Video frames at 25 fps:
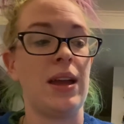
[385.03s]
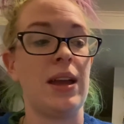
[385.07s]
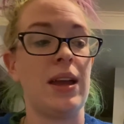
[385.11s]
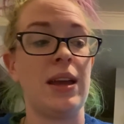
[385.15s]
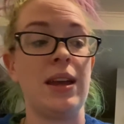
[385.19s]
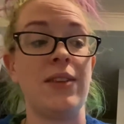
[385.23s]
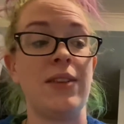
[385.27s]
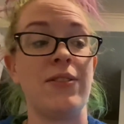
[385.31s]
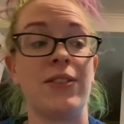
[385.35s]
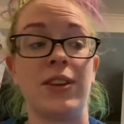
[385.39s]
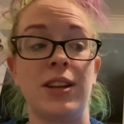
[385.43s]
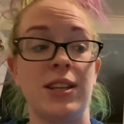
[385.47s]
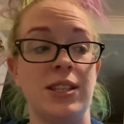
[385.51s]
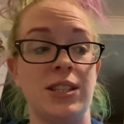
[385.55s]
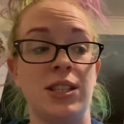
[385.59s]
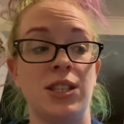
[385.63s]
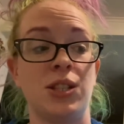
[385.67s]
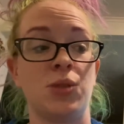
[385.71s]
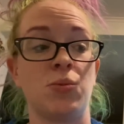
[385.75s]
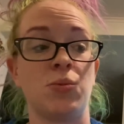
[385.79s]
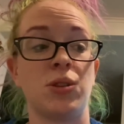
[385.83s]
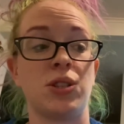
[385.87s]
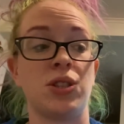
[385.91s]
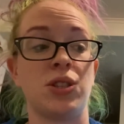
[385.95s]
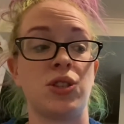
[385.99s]
if kisses
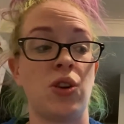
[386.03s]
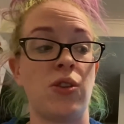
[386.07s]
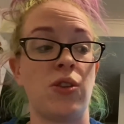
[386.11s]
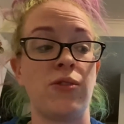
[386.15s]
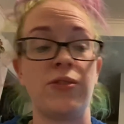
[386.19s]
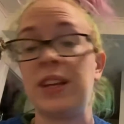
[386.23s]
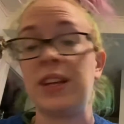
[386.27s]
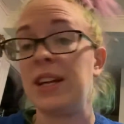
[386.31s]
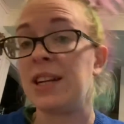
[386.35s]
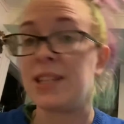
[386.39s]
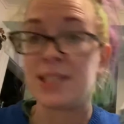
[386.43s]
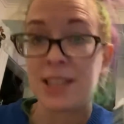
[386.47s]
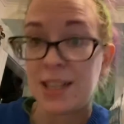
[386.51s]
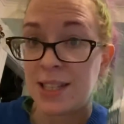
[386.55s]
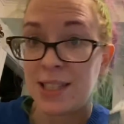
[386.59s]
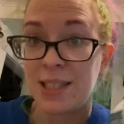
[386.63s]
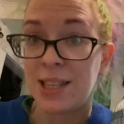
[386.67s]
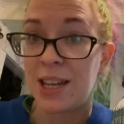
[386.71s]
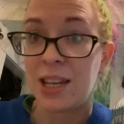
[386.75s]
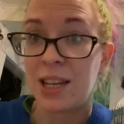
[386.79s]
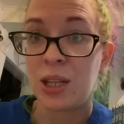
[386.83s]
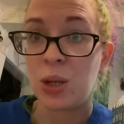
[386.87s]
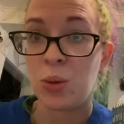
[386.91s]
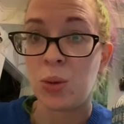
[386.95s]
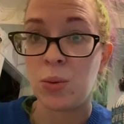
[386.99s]
were snowflakes, I'd
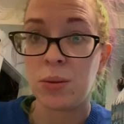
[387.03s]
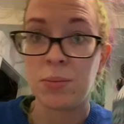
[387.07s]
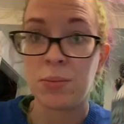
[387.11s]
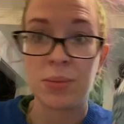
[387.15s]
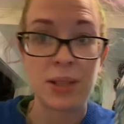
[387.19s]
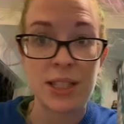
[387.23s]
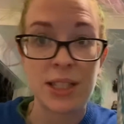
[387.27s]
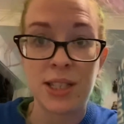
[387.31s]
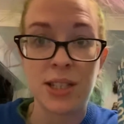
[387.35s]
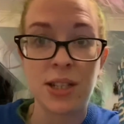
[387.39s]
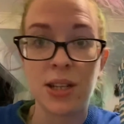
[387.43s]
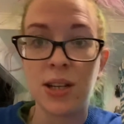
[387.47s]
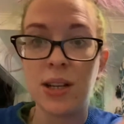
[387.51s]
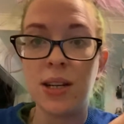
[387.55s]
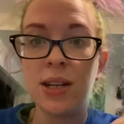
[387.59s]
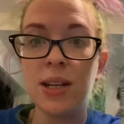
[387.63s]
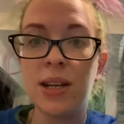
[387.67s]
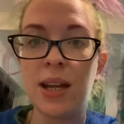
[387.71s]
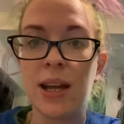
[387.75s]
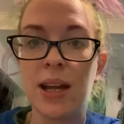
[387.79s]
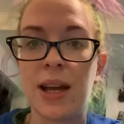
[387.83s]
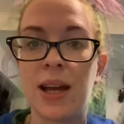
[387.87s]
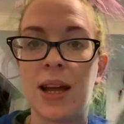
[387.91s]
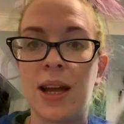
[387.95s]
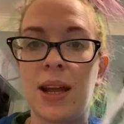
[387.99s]
send you a blizzard,
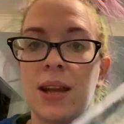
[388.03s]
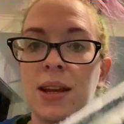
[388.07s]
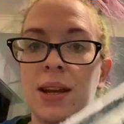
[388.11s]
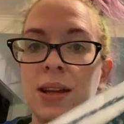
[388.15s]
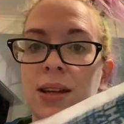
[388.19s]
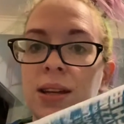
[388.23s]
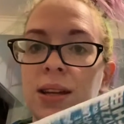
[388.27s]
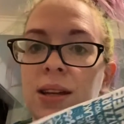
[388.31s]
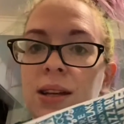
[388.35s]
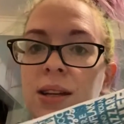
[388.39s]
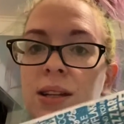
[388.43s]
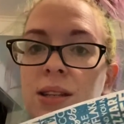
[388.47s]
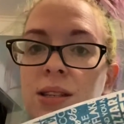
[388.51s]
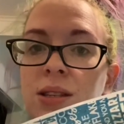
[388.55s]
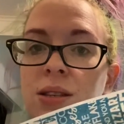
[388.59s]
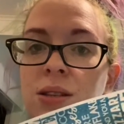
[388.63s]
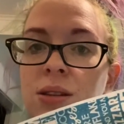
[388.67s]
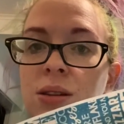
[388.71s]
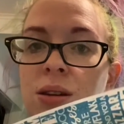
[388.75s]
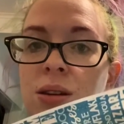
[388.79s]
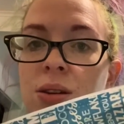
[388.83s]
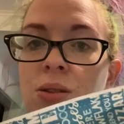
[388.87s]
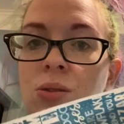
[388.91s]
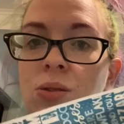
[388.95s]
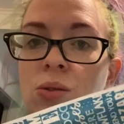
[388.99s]
and it's
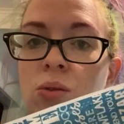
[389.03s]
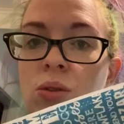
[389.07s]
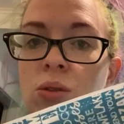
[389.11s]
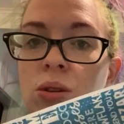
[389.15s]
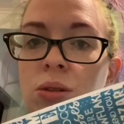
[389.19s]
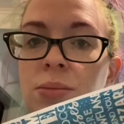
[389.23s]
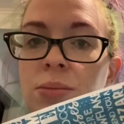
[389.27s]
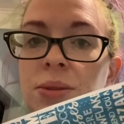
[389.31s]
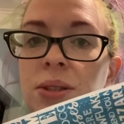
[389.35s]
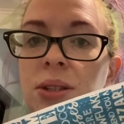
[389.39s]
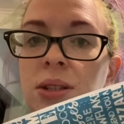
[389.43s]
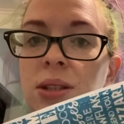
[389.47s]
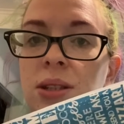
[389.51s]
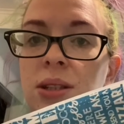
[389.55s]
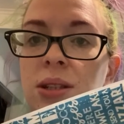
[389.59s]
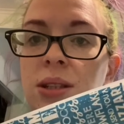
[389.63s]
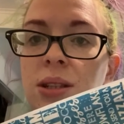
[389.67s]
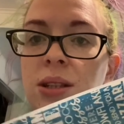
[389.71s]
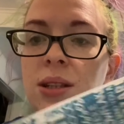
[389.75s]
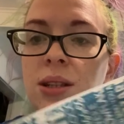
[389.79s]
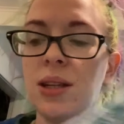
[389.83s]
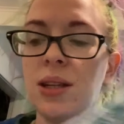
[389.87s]
adorable.